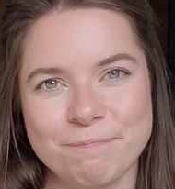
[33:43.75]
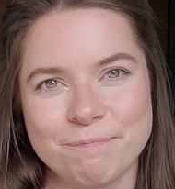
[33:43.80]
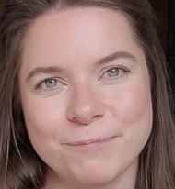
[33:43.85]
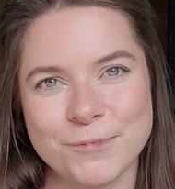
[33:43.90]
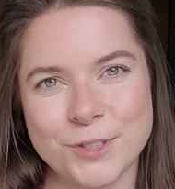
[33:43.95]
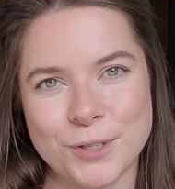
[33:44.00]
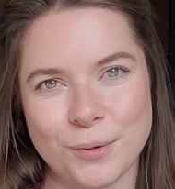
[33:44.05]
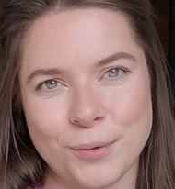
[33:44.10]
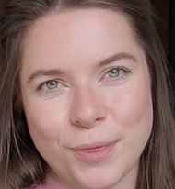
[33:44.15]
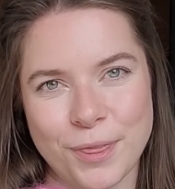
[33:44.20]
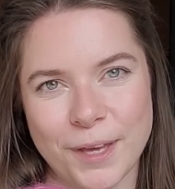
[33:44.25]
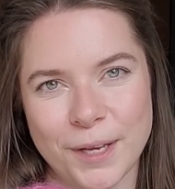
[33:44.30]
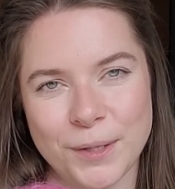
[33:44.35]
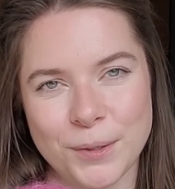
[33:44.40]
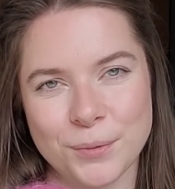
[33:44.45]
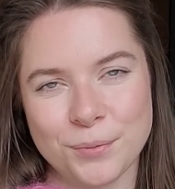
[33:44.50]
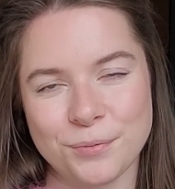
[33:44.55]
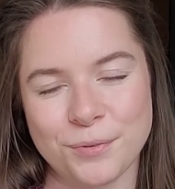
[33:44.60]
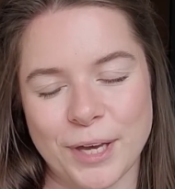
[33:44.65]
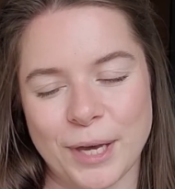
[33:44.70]
So thank you,
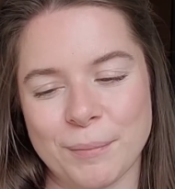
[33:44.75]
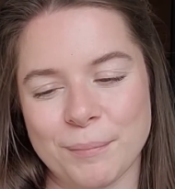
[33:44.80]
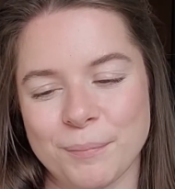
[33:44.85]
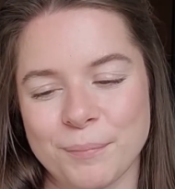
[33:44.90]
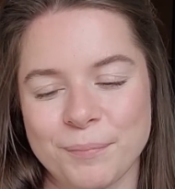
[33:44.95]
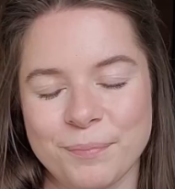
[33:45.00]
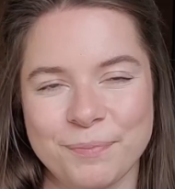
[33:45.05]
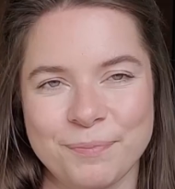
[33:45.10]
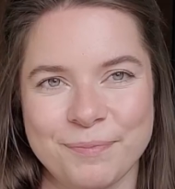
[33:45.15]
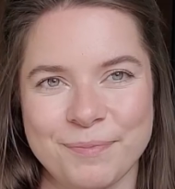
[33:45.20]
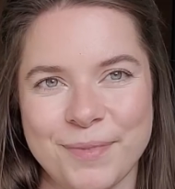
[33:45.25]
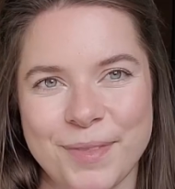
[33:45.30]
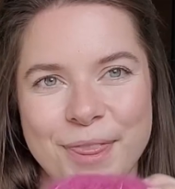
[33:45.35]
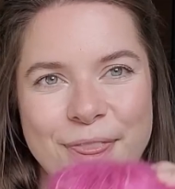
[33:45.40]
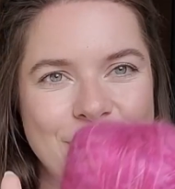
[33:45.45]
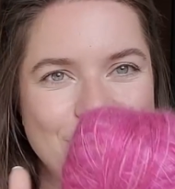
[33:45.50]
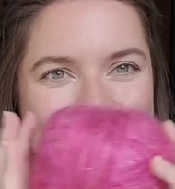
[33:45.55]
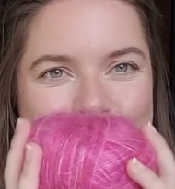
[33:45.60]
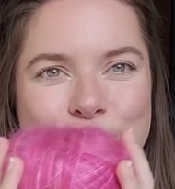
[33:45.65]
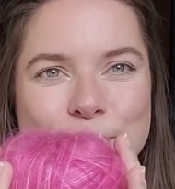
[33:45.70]
Fem.
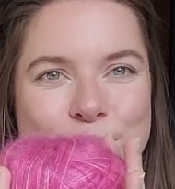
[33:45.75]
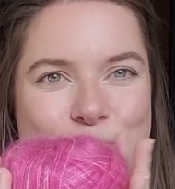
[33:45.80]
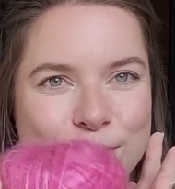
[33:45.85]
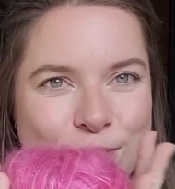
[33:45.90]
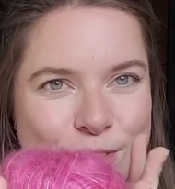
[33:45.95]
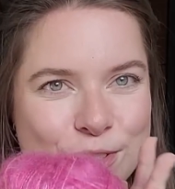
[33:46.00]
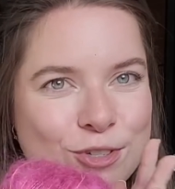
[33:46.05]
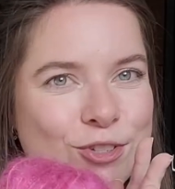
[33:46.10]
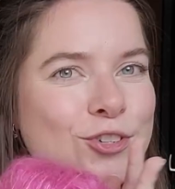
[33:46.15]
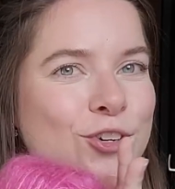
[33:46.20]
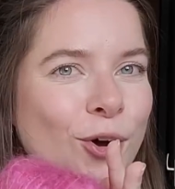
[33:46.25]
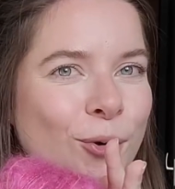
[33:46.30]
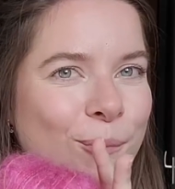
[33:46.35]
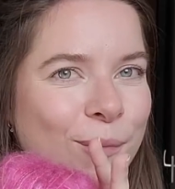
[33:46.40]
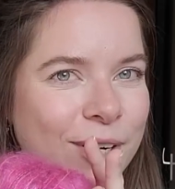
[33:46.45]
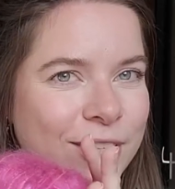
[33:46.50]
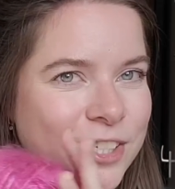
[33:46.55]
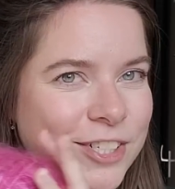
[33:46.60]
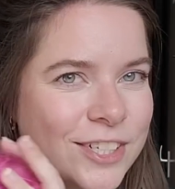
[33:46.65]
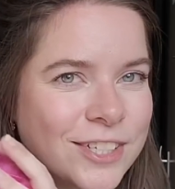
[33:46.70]
Thank you so
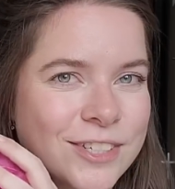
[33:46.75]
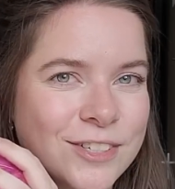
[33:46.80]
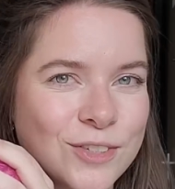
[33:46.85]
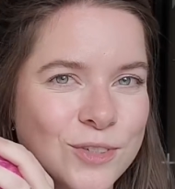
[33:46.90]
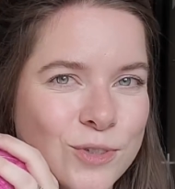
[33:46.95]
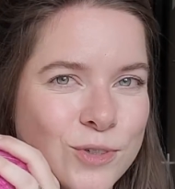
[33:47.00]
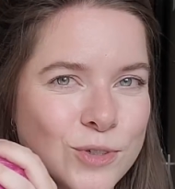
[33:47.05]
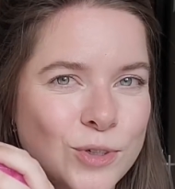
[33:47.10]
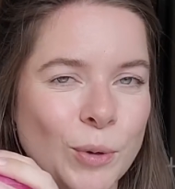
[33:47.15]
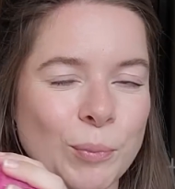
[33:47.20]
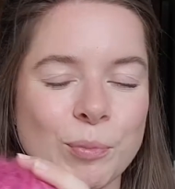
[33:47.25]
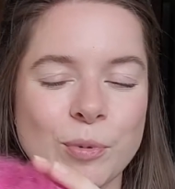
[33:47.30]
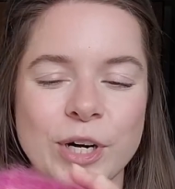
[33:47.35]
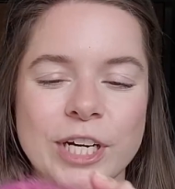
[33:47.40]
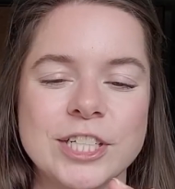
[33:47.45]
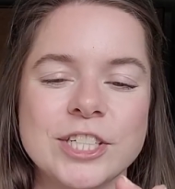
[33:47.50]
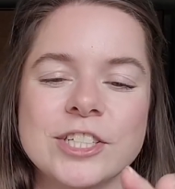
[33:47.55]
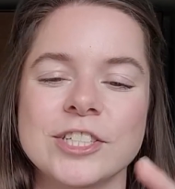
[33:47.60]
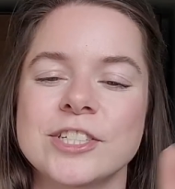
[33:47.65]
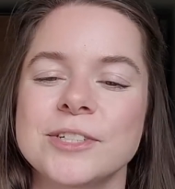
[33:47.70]
much. It's just so
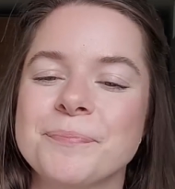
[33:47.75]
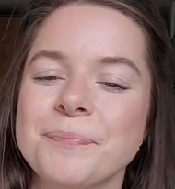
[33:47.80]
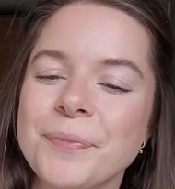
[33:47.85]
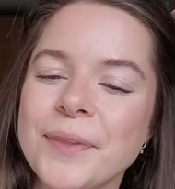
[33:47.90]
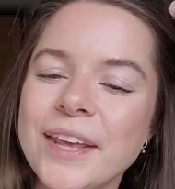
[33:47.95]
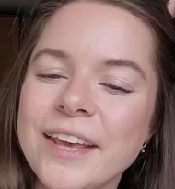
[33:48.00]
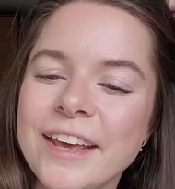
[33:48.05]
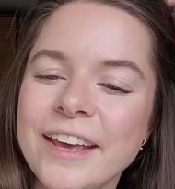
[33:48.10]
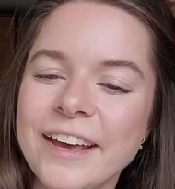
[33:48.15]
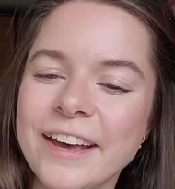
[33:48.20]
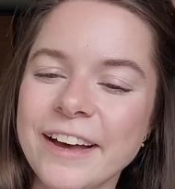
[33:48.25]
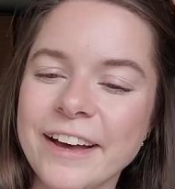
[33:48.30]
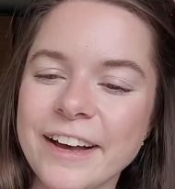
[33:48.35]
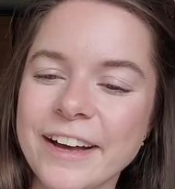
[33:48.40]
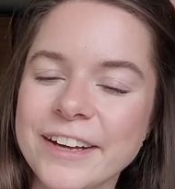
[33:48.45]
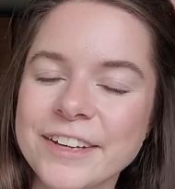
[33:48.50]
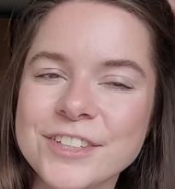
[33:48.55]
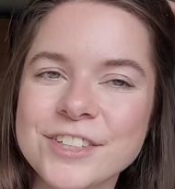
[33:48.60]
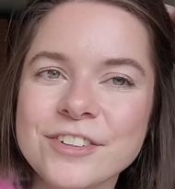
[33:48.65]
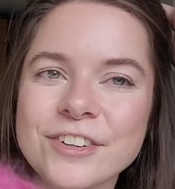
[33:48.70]
precious.
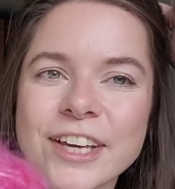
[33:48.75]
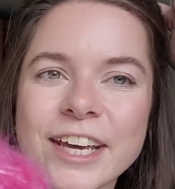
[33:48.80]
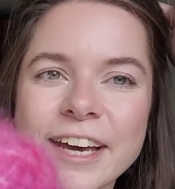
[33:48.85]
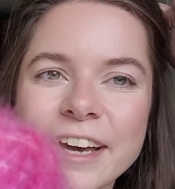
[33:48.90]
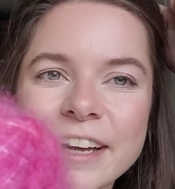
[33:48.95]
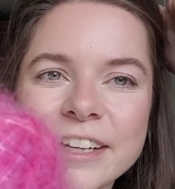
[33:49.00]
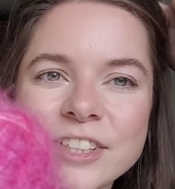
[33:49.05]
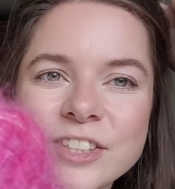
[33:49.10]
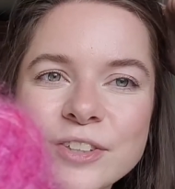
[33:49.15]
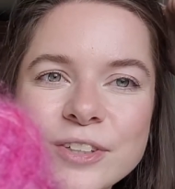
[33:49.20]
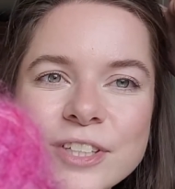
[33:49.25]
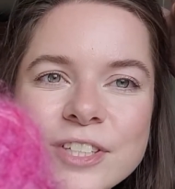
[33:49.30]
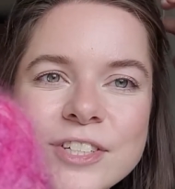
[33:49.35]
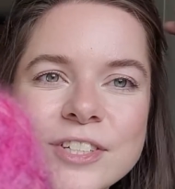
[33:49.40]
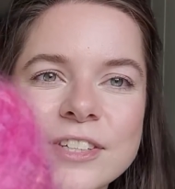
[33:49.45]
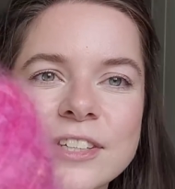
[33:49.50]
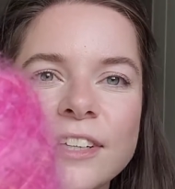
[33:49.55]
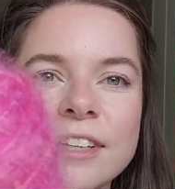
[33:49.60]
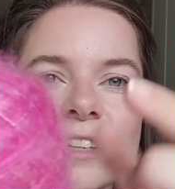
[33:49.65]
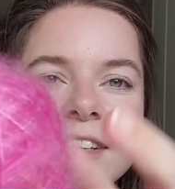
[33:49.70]
So yeah, as you can
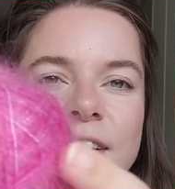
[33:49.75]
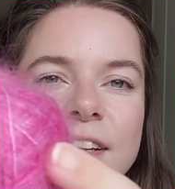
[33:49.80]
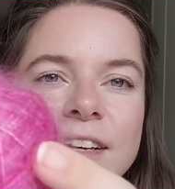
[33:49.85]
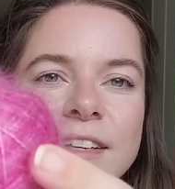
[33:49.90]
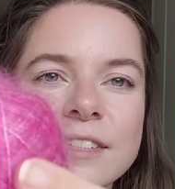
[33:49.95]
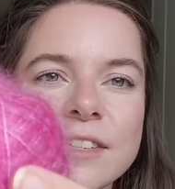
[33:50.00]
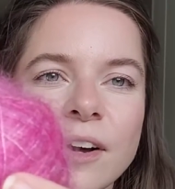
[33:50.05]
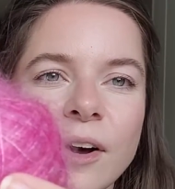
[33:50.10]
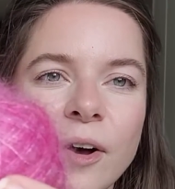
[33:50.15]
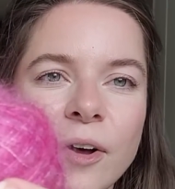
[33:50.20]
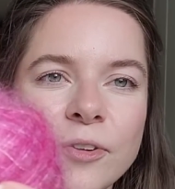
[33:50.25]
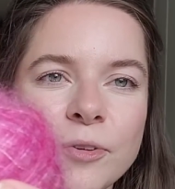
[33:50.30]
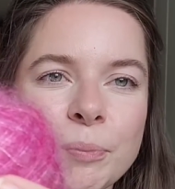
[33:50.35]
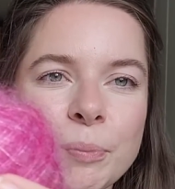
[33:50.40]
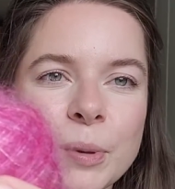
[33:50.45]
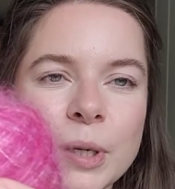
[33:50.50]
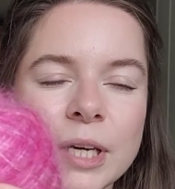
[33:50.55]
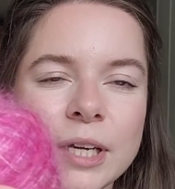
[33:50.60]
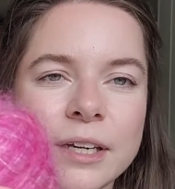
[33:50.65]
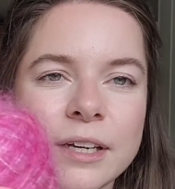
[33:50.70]
see, it has hot
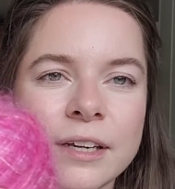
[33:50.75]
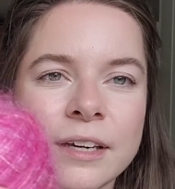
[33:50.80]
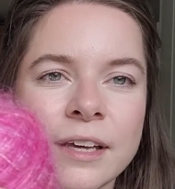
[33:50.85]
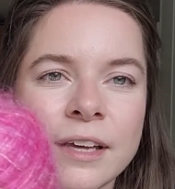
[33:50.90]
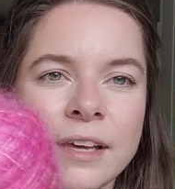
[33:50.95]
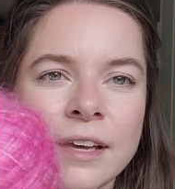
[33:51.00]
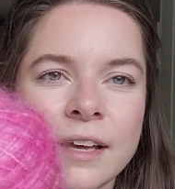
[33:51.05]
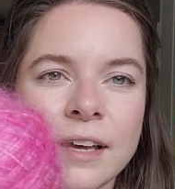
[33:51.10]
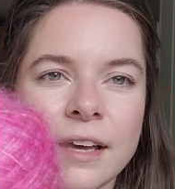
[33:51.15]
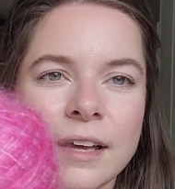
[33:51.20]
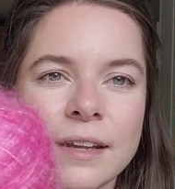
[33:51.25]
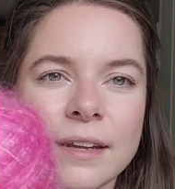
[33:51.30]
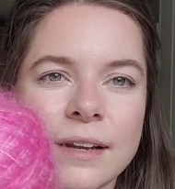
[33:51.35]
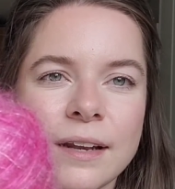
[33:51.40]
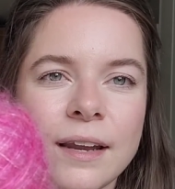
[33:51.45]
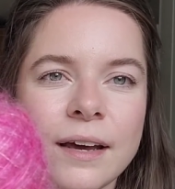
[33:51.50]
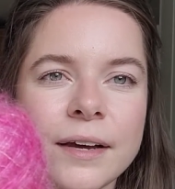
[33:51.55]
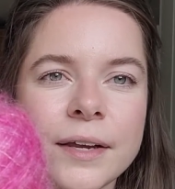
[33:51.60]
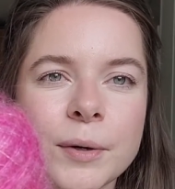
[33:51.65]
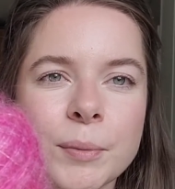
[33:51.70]
pink and
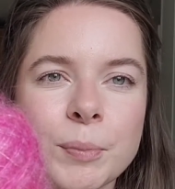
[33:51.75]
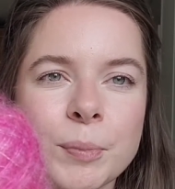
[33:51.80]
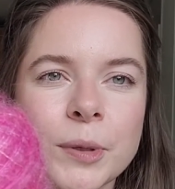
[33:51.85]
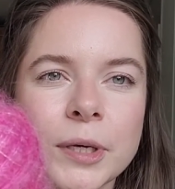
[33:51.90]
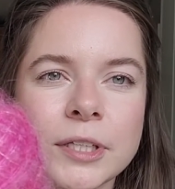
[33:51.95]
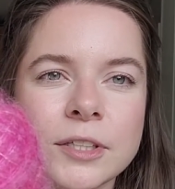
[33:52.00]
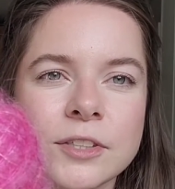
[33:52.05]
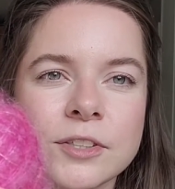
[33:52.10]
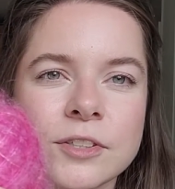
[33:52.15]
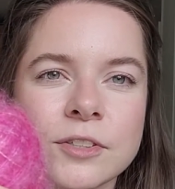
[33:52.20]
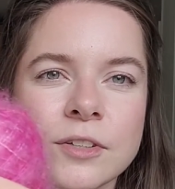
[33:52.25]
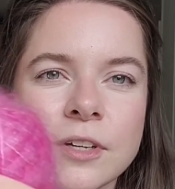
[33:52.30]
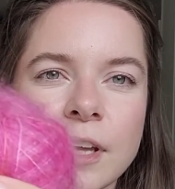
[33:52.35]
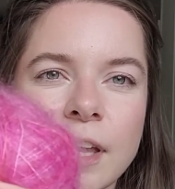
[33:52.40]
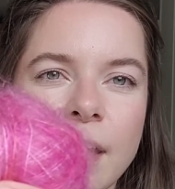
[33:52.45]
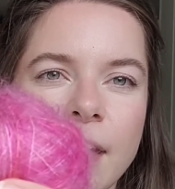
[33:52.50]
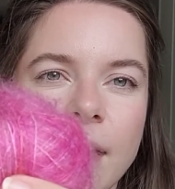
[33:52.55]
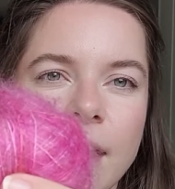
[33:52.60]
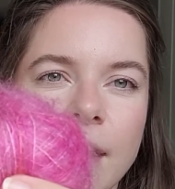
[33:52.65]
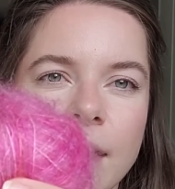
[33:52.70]
lighter pinks,
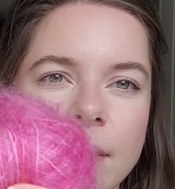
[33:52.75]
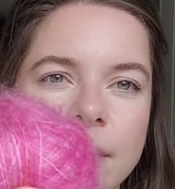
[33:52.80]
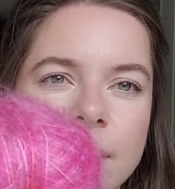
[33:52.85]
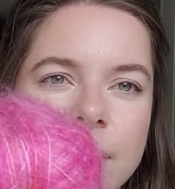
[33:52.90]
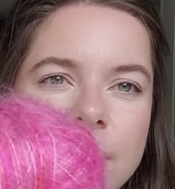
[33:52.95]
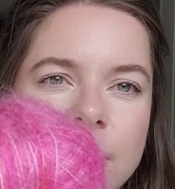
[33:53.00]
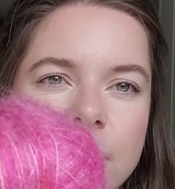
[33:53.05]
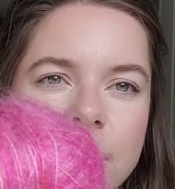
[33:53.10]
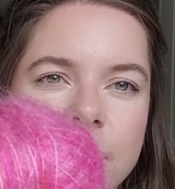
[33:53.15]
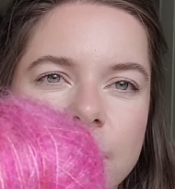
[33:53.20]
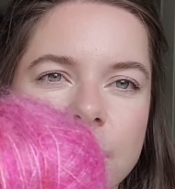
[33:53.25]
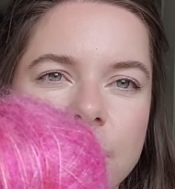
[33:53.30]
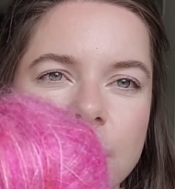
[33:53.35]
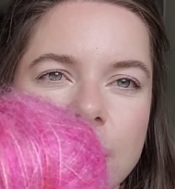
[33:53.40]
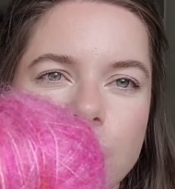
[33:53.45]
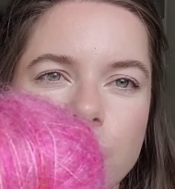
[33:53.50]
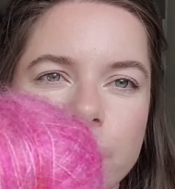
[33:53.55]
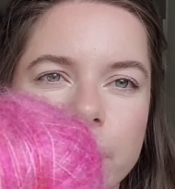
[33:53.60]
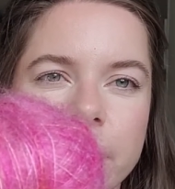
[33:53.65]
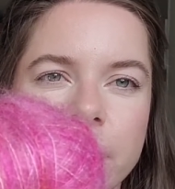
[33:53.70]
and then a
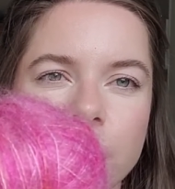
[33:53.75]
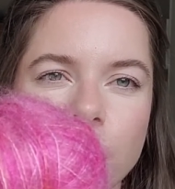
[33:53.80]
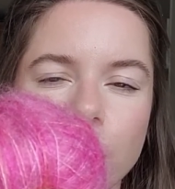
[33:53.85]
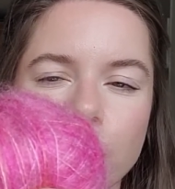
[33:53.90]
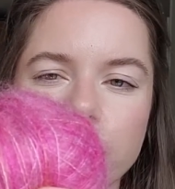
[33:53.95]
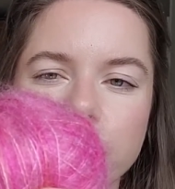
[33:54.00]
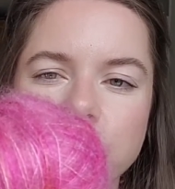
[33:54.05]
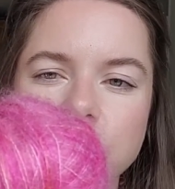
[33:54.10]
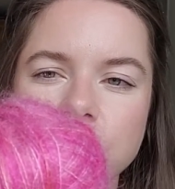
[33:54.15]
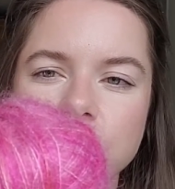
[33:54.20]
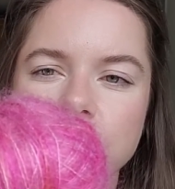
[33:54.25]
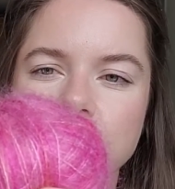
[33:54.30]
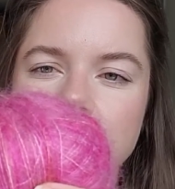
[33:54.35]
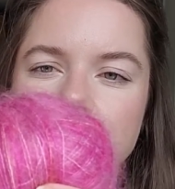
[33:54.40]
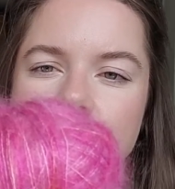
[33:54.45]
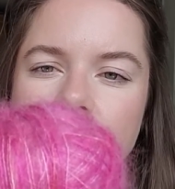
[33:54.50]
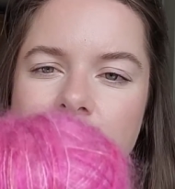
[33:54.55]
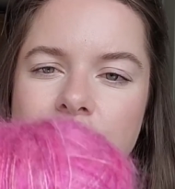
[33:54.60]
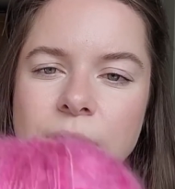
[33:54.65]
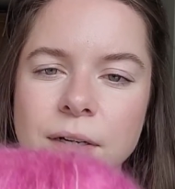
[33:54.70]
yellowy orangey
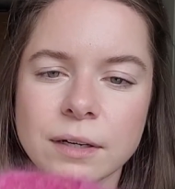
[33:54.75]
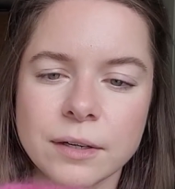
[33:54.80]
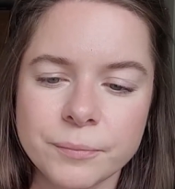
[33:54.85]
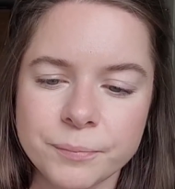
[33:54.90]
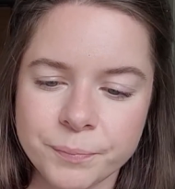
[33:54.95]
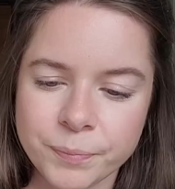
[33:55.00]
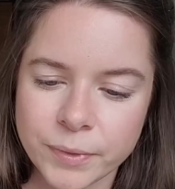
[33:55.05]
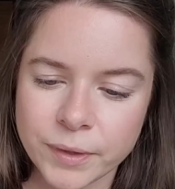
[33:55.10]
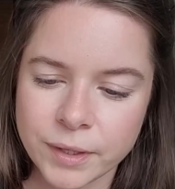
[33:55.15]
color,